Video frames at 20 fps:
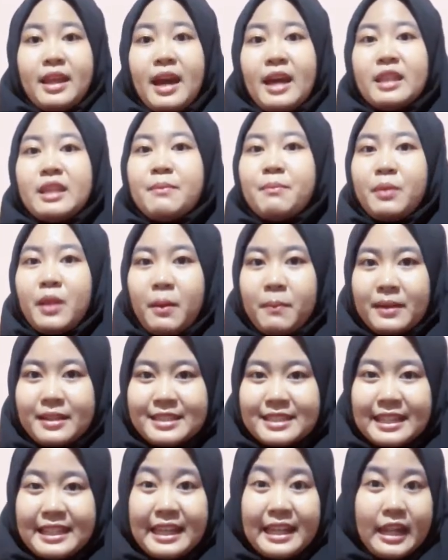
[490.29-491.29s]
and implement
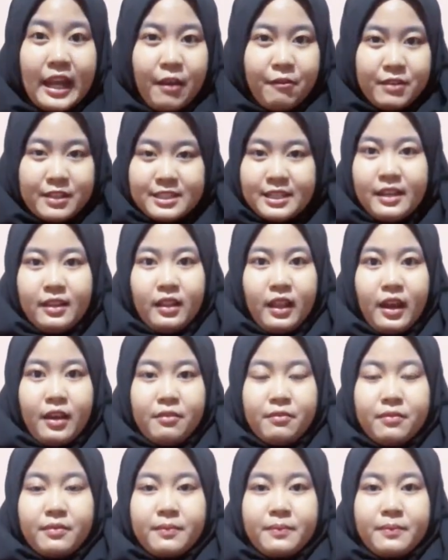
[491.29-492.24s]
it in everyday life.